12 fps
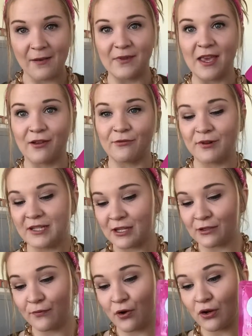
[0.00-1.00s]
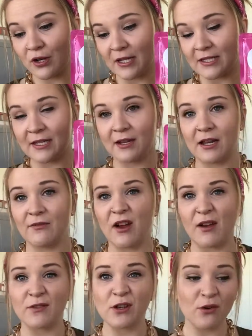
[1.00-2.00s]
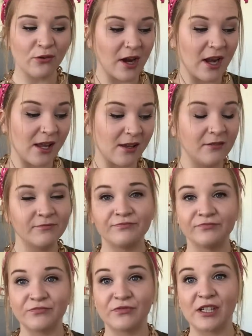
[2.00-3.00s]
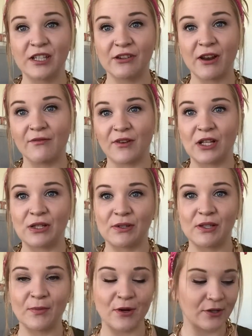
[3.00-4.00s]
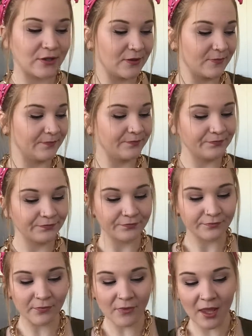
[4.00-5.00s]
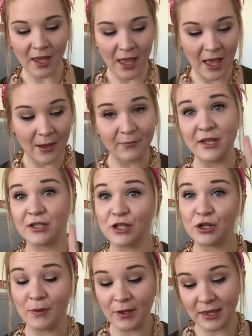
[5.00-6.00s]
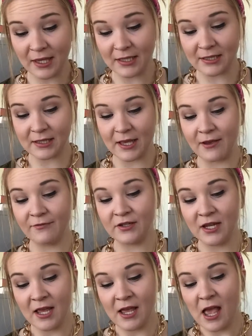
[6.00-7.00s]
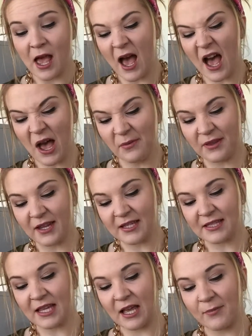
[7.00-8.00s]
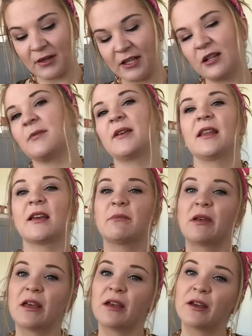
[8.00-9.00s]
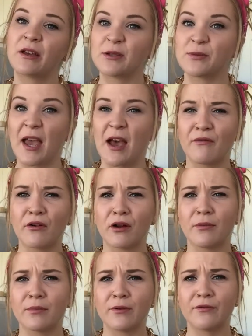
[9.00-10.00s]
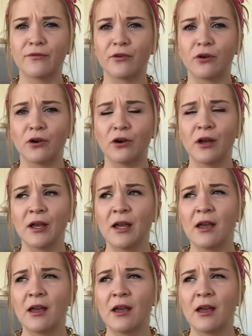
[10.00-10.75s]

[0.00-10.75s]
Yeah, retails for $19.95. So already really great value in your box. There's 2 more things left. The next thing I'm a little bit like meh, because we have got it before.